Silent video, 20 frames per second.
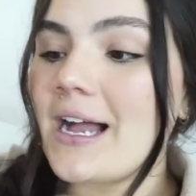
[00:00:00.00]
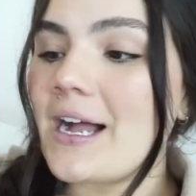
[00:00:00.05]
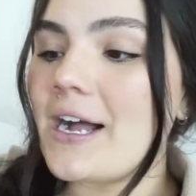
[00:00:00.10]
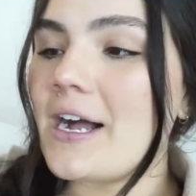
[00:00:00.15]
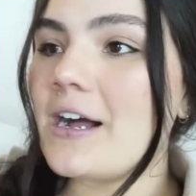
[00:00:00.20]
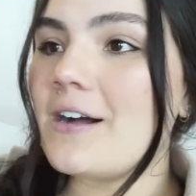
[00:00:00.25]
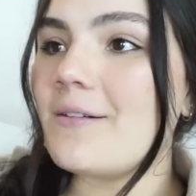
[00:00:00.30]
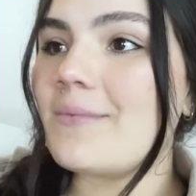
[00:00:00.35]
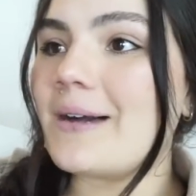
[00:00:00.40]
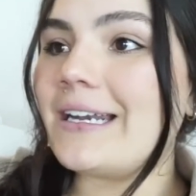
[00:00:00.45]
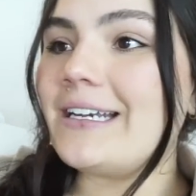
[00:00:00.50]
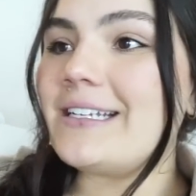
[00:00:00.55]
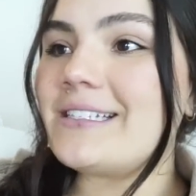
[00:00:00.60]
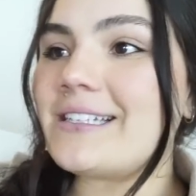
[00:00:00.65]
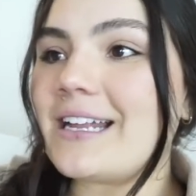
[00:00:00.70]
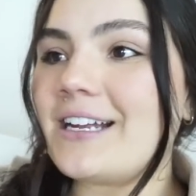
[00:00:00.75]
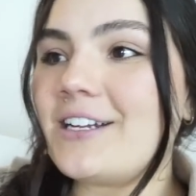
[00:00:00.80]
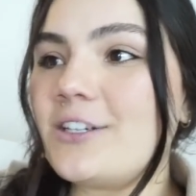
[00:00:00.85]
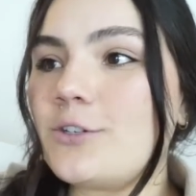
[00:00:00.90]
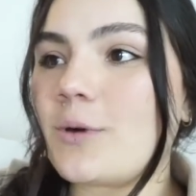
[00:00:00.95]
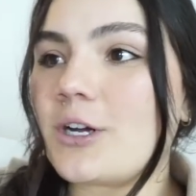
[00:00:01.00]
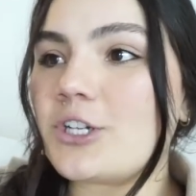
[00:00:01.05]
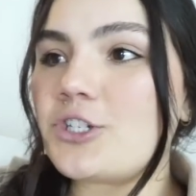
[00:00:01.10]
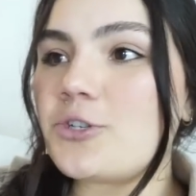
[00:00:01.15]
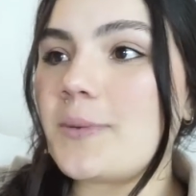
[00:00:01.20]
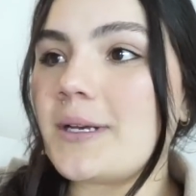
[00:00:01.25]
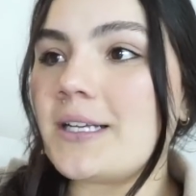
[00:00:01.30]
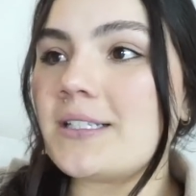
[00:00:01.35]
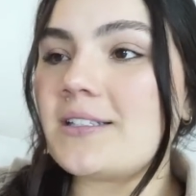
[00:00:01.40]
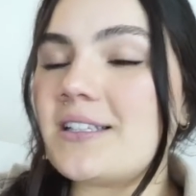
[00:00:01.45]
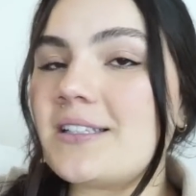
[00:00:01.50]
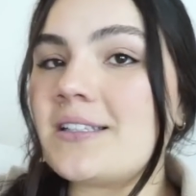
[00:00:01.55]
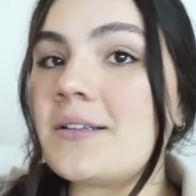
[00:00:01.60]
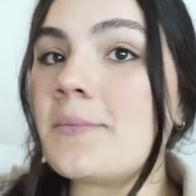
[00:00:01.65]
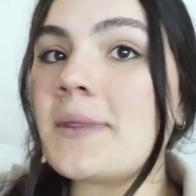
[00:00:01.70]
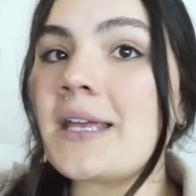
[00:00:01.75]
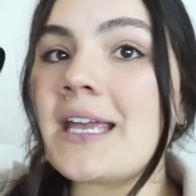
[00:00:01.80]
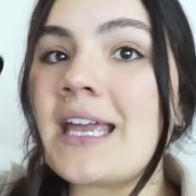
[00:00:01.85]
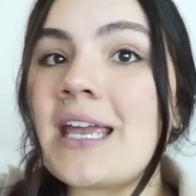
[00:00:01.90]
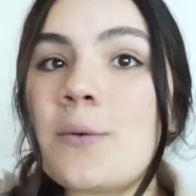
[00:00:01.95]
I decided to watch it because it's
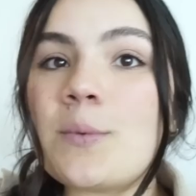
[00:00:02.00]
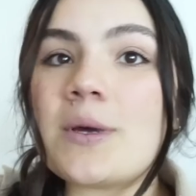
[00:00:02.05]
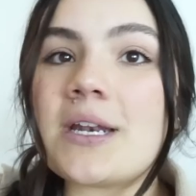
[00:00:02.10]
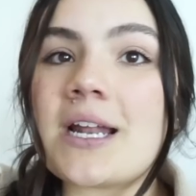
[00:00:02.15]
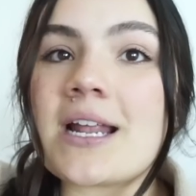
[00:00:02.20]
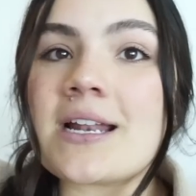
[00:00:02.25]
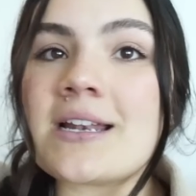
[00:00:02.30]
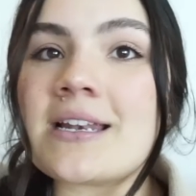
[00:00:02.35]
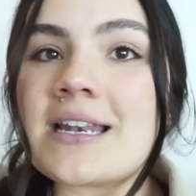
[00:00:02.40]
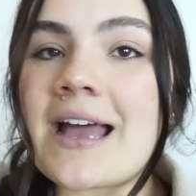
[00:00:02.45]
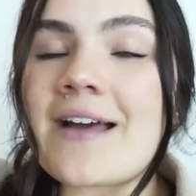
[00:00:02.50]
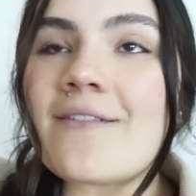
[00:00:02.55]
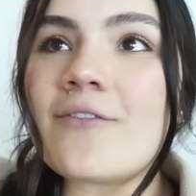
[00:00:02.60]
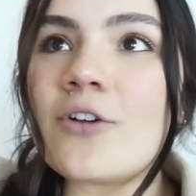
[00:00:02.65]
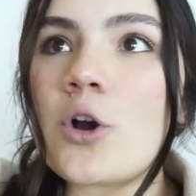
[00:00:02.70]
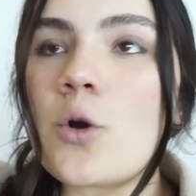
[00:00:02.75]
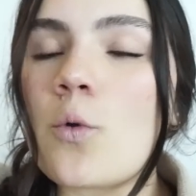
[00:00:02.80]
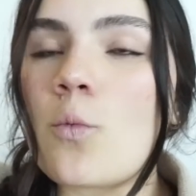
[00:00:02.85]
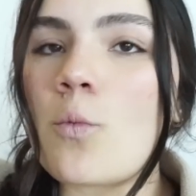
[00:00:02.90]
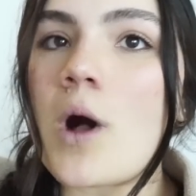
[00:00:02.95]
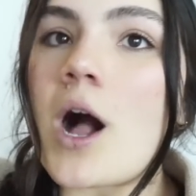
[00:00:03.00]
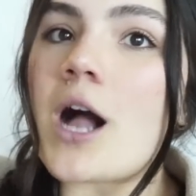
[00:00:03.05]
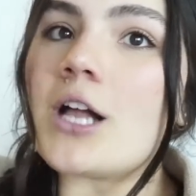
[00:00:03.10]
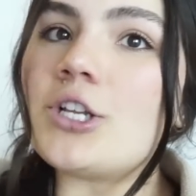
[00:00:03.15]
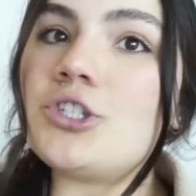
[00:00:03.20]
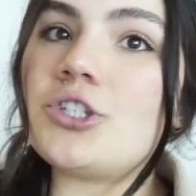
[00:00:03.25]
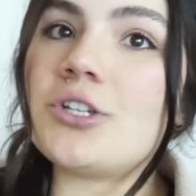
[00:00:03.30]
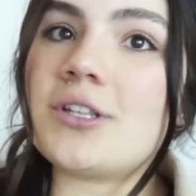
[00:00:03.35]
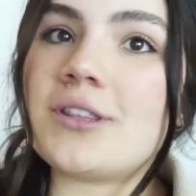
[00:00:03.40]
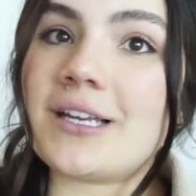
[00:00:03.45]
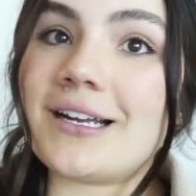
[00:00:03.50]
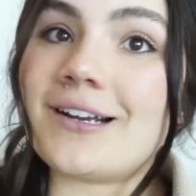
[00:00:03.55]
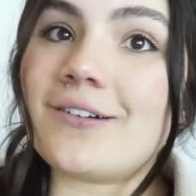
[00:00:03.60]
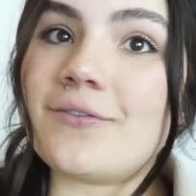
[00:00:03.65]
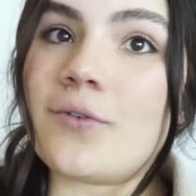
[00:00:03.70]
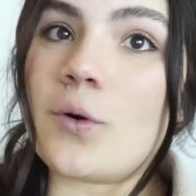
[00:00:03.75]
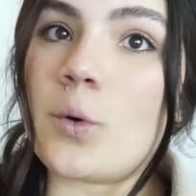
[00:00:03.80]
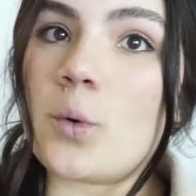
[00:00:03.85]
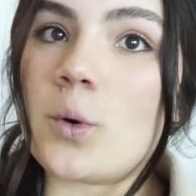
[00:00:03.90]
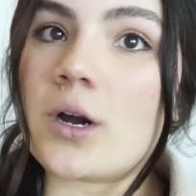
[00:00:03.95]
something he would never watch,
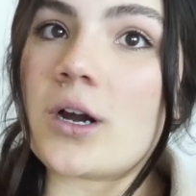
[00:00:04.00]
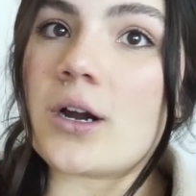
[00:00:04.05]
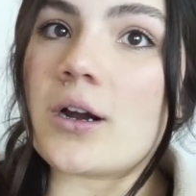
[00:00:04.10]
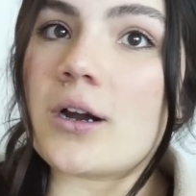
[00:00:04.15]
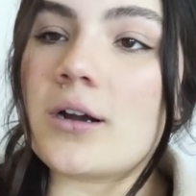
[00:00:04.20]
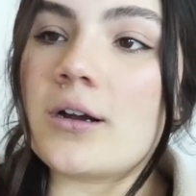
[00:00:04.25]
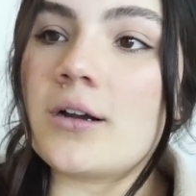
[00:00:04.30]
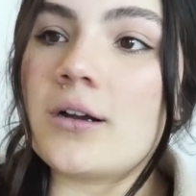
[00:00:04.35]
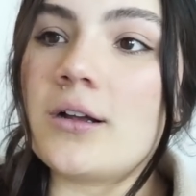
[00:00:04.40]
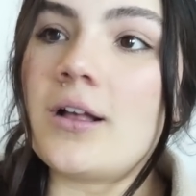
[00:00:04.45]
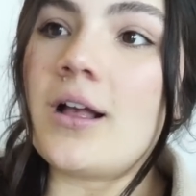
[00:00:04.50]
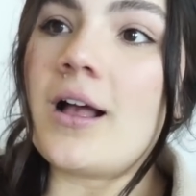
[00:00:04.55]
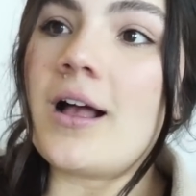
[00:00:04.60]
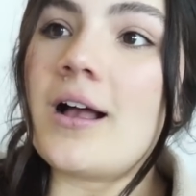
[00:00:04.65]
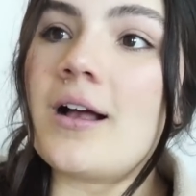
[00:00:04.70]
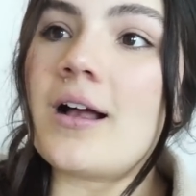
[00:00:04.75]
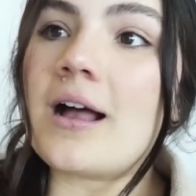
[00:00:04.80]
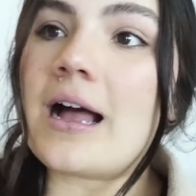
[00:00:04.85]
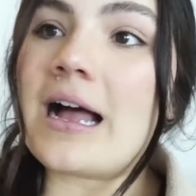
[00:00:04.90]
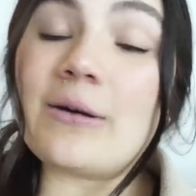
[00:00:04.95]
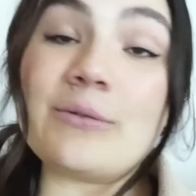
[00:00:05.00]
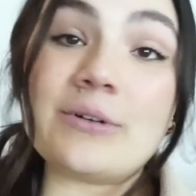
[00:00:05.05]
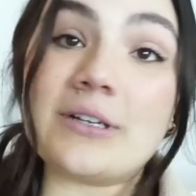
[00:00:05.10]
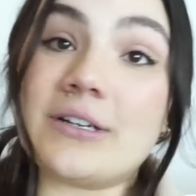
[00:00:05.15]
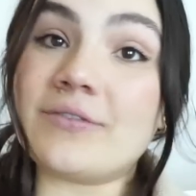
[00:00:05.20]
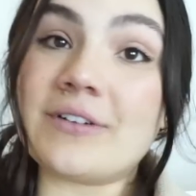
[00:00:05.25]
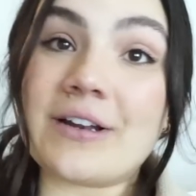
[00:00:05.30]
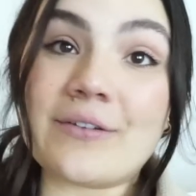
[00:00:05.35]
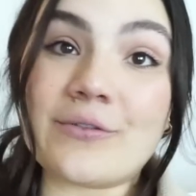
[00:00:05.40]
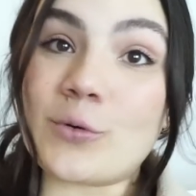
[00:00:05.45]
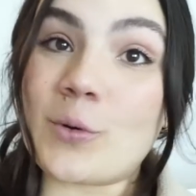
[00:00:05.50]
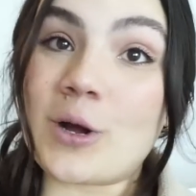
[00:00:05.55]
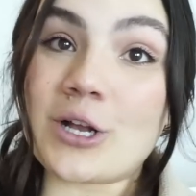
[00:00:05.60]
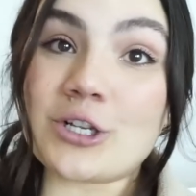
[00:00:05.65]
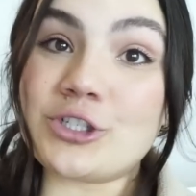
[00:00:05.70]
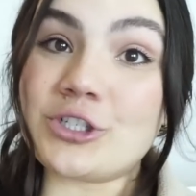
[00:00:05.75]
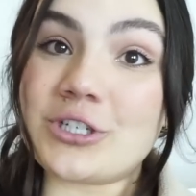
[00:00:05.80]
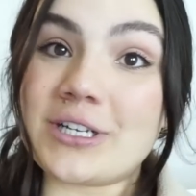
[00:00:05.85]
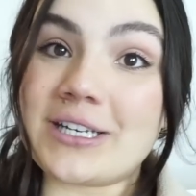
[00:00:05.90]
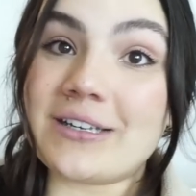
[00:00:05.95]
therefore I would have never
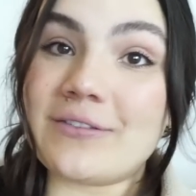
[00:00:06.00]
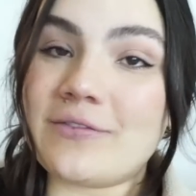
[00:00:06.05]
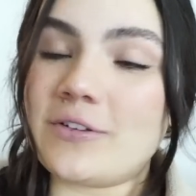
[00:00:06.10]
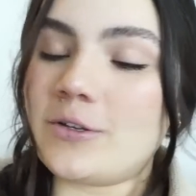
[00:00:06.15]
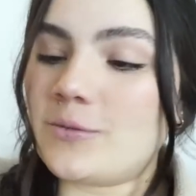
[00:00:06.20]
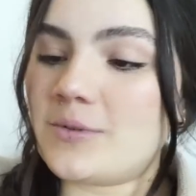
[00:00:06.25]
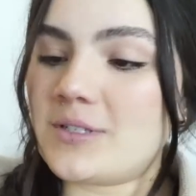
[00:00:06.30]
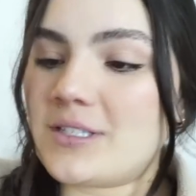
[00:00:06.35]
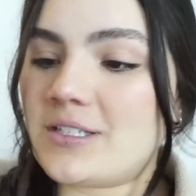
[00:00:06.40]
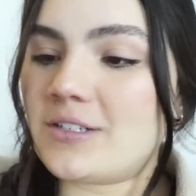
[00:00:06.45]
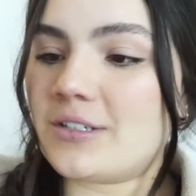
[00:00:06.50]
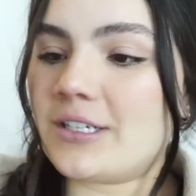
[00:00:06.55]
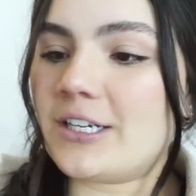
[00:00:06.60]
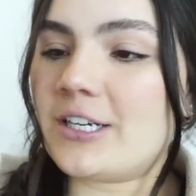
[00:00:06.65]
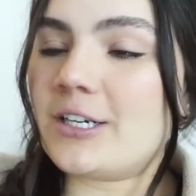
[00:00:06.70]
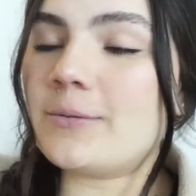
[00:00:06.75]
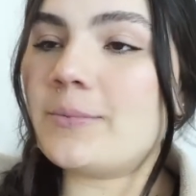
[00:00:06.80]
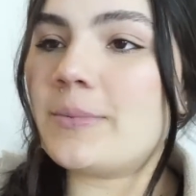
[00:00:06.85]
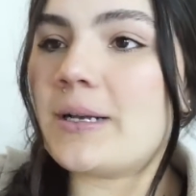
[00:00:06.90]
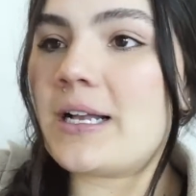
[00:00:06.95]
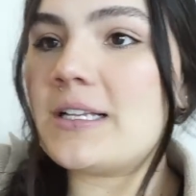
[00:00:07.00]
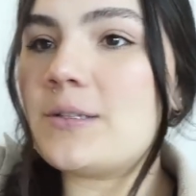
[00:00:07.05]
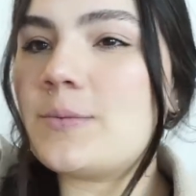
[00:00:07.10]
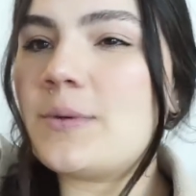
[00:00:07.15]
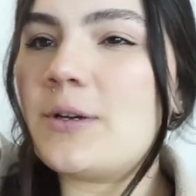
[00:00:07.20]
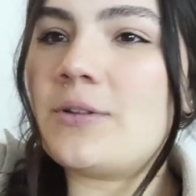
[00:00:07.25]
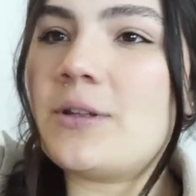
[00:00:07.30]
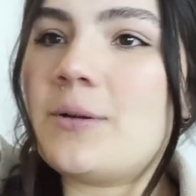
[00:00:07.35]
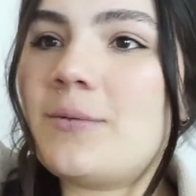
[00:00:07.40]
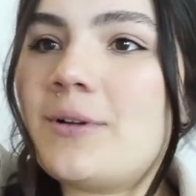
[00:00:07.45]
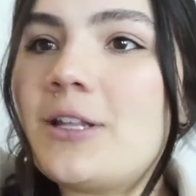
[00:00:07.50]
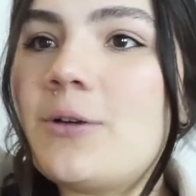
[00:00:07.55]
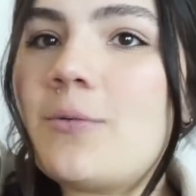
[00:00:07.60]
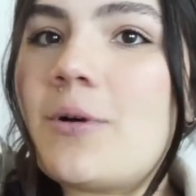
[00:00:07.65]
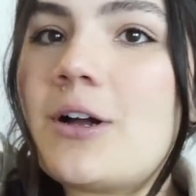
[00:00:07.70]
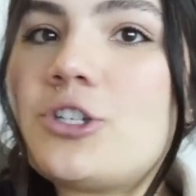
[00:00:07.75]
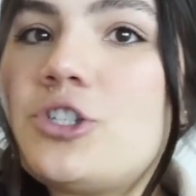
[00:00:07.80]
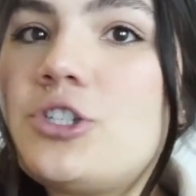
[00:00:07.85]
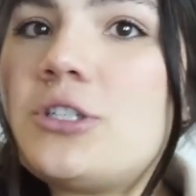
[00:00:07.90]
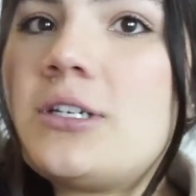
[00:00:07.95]
watched it if he was still here, because we only really
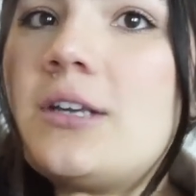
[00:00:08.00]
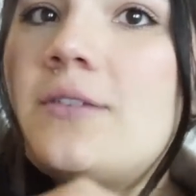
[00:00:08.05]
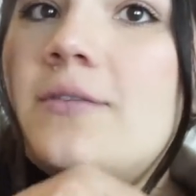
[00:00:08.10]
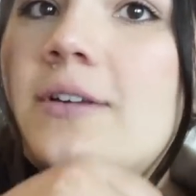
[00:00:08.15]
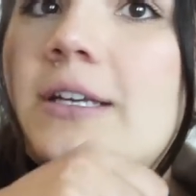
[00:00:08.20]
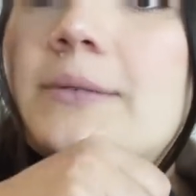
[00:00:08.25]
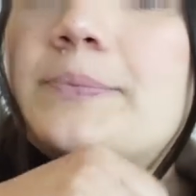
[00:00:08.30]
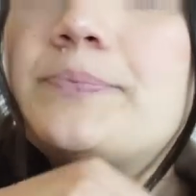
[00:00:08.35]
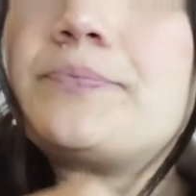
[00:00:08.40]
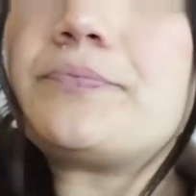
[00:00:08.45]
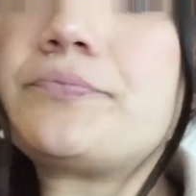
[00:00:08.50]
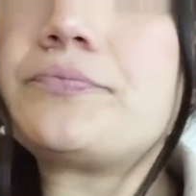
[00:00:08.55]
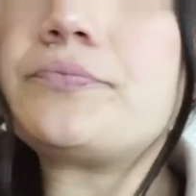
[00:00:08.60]
watch TV